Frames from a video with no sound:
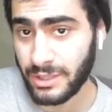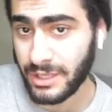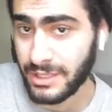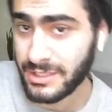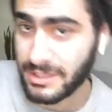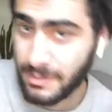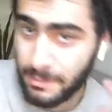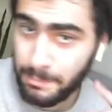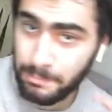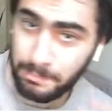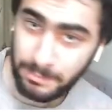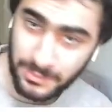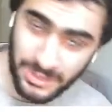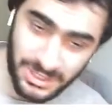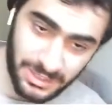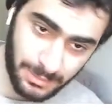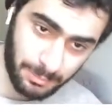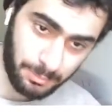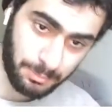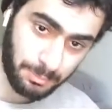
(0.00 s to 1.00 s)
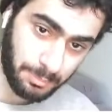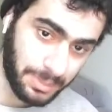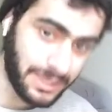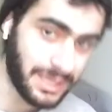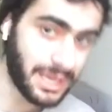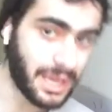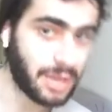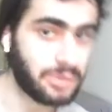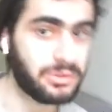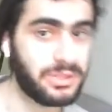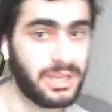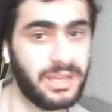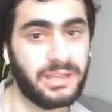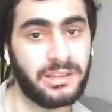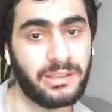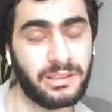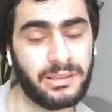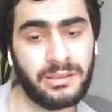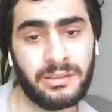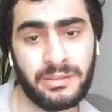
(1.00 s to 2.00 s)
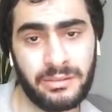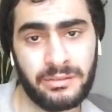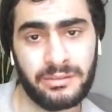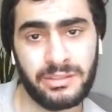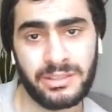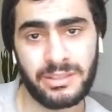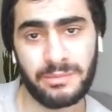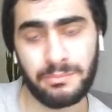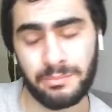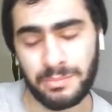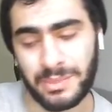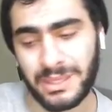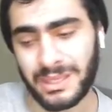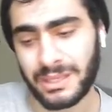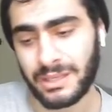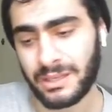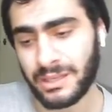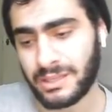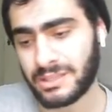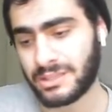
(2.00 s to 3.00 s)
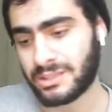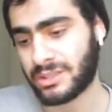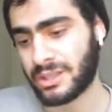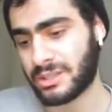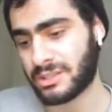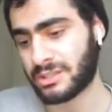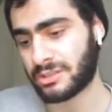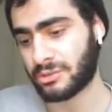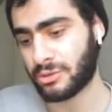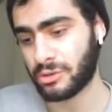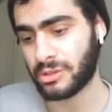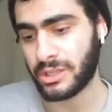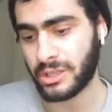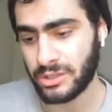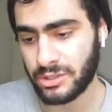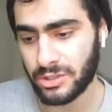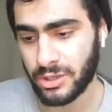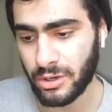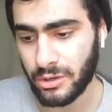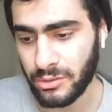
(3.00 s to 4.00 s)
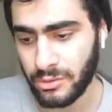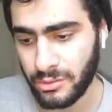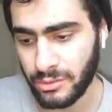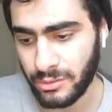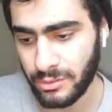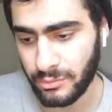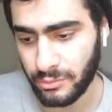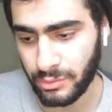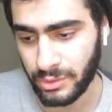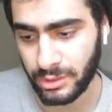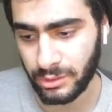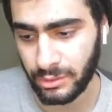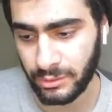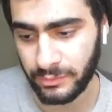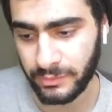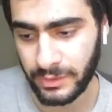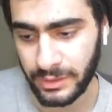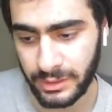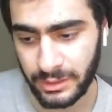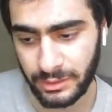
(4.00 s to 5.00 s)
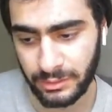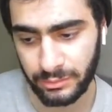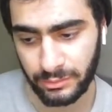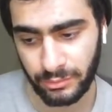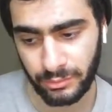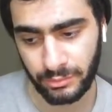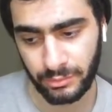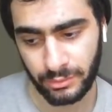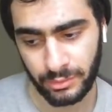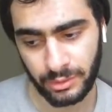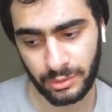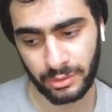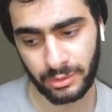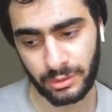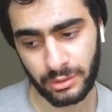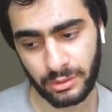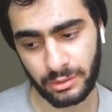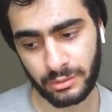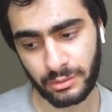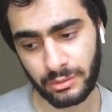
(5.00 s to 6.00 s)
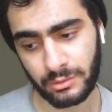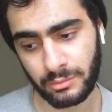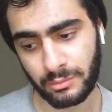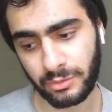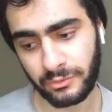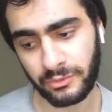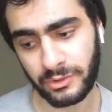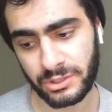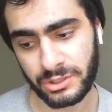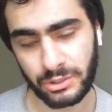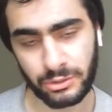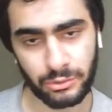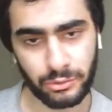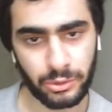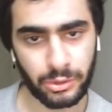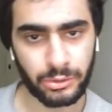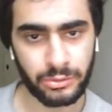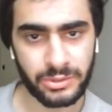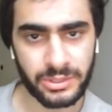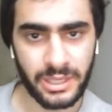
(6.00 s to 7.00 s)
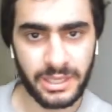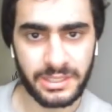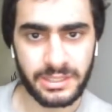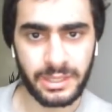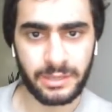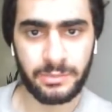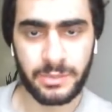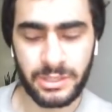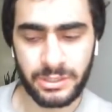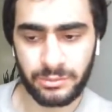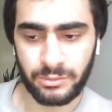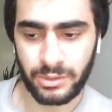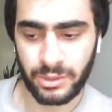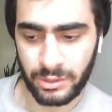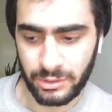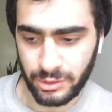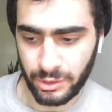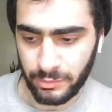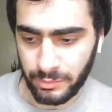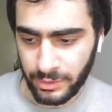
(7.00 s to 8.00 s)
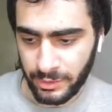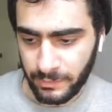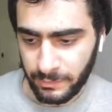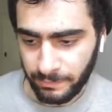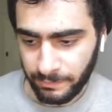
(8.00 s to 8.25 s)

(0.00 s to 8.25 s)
It's just a bit outdated. Just a bit. It's a good intro with a good villain. Professor Quirrell, his name is, with the turban.